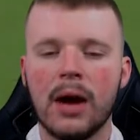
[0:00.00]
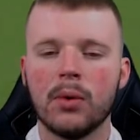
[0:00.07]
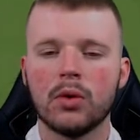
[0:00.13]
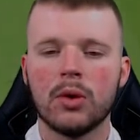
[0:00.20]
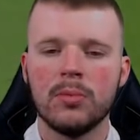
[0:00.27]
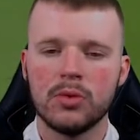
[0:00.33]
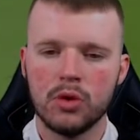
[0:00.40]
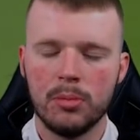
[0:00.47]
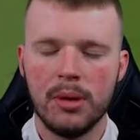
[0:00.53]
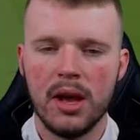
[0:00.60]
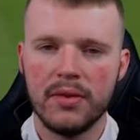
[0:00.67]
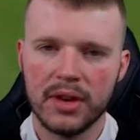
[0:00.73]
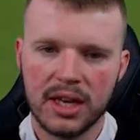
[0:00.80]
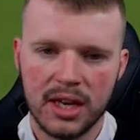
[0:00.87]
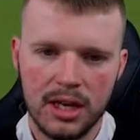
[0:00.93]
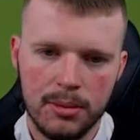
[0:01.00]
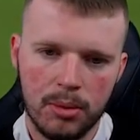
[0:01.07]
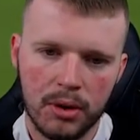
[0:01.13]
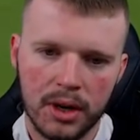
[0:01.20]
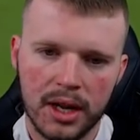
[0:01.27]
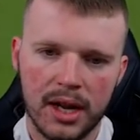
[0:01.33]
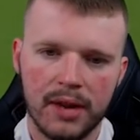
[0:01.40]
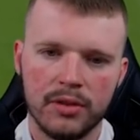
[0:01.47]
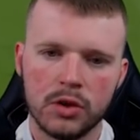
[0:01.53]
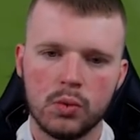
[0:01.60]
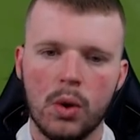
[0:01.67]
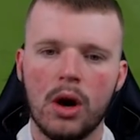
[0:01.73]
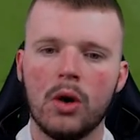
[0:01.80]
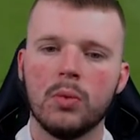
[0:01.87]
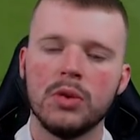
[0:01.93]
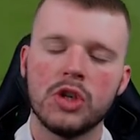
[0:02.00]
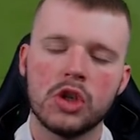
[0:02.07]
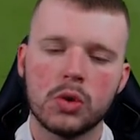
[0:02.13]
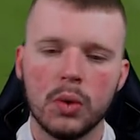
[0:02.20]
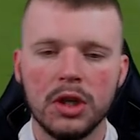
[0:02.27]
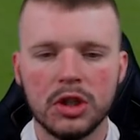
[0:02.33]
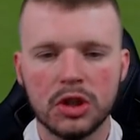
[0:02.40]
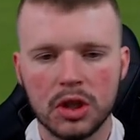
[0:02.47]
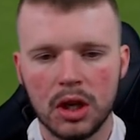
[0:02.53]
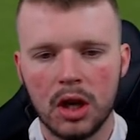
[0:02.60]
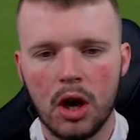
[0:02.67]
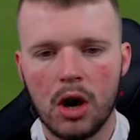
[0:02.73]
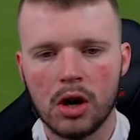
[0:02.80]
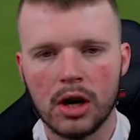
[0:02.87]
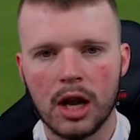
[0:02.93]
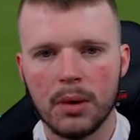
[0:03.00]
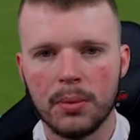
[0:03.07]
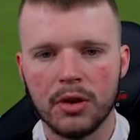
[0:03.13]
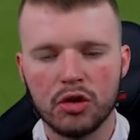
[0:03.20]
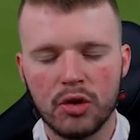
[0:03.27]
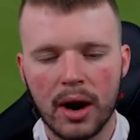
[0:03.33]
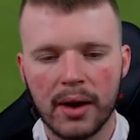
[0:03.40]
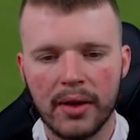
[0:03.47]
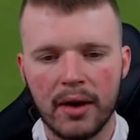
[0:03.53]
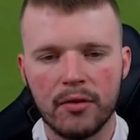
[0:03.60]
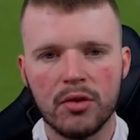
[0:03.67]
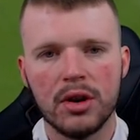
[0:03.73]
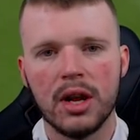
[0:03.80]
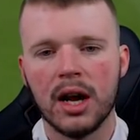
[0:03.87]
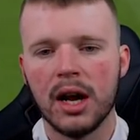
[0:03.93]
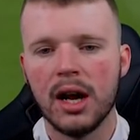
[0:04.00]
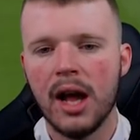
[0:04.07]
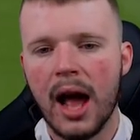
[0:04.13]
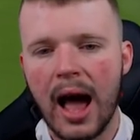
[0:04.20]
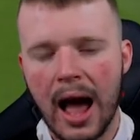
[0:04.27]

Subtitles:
Now, it comes to a bit of a key point here as well. We switch to the long lay. We track that runner.